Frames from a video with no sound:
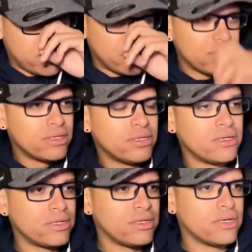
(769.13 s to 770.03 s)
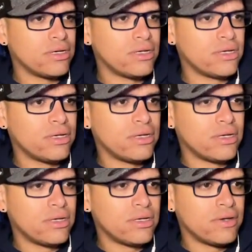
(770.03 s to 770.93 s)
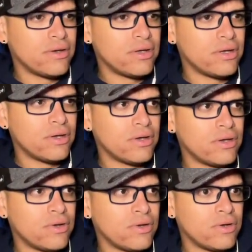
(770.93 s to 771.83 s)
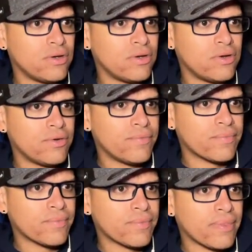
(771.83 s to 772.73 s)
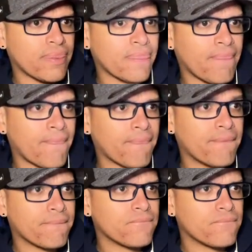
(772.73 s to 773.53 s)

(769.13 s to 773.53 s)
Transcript: [no speech]